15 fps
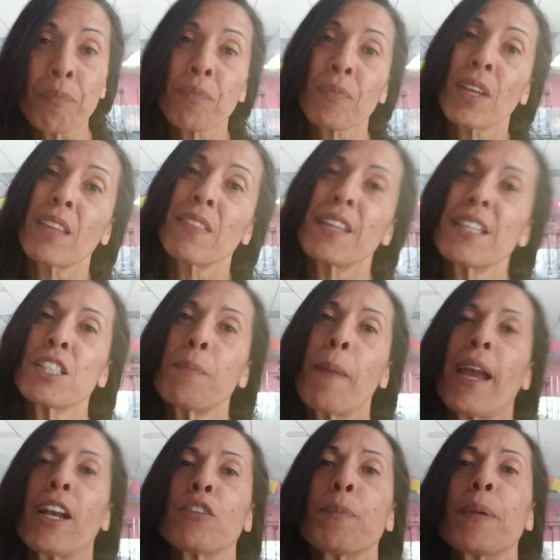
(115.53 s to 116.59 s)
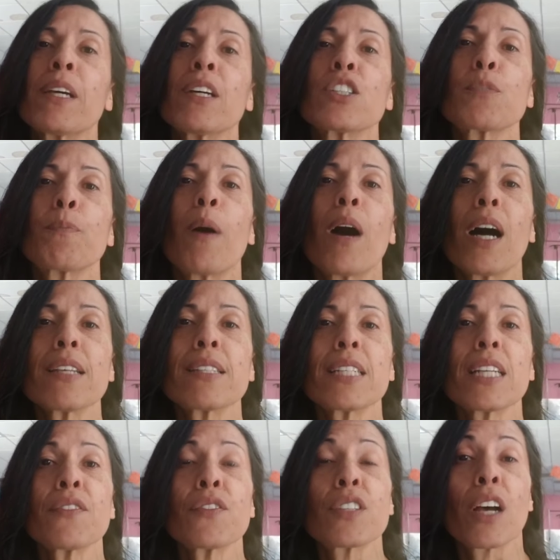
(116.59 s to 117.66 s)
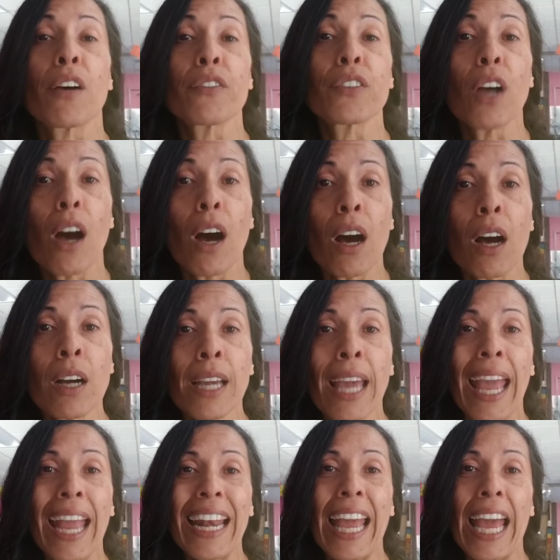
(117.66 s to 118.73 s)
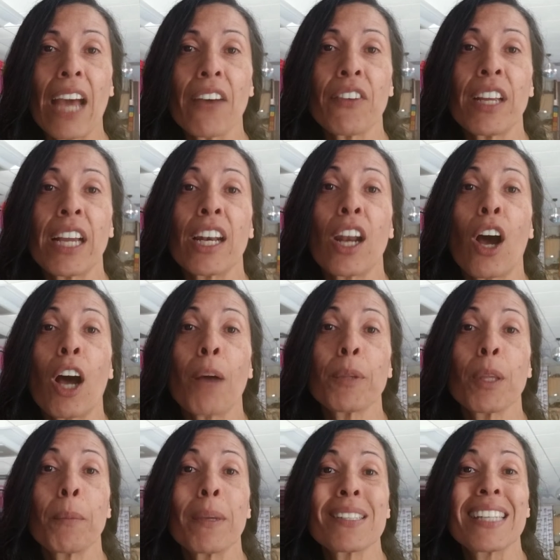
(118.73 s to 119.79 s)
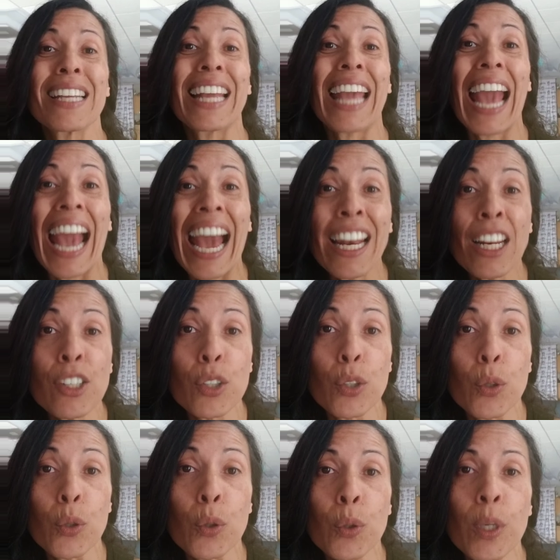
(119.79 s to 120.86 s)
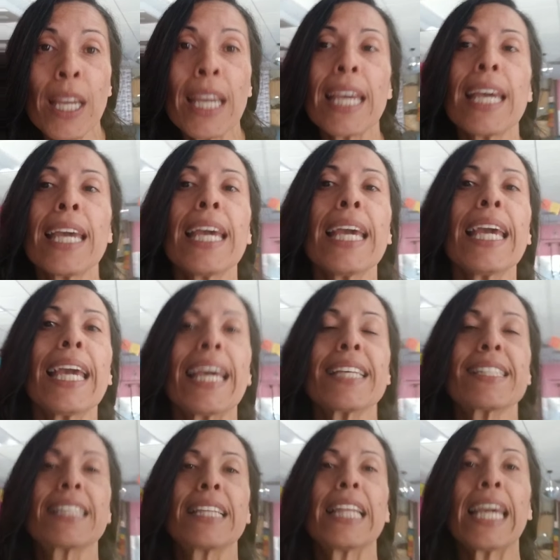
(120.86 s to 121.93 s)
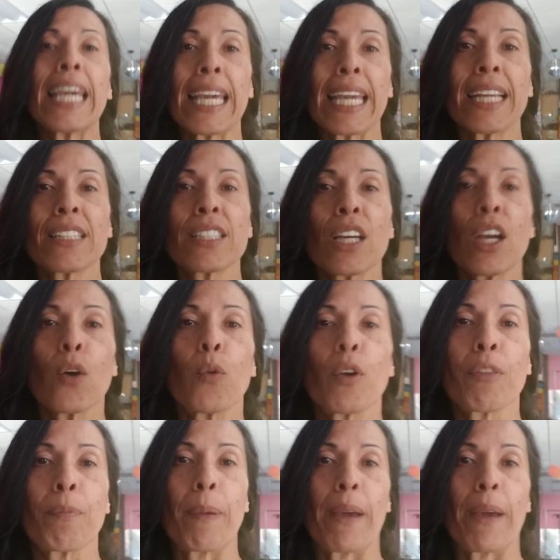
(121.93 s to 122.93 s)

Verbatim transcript: This matters because positive self talk and having an optimistic attitude is linked with better